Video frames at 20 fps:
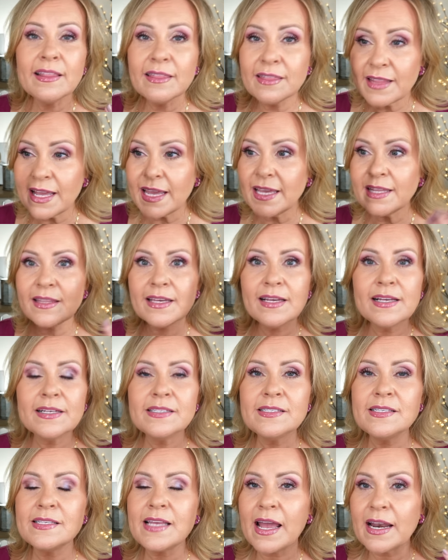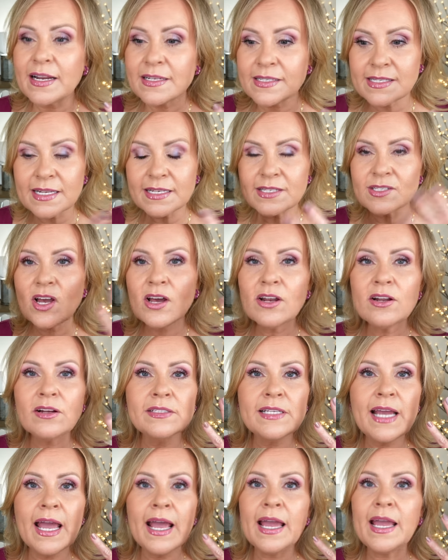lengthens and it stays on all
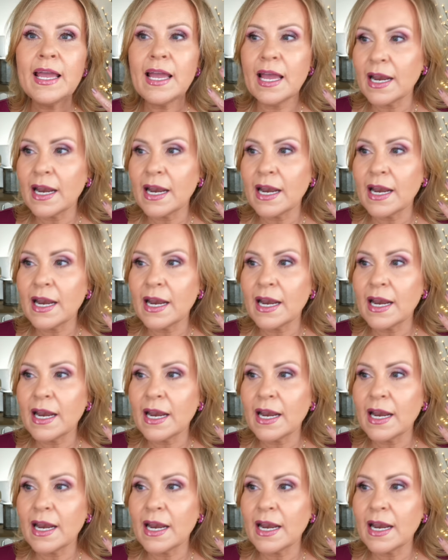day,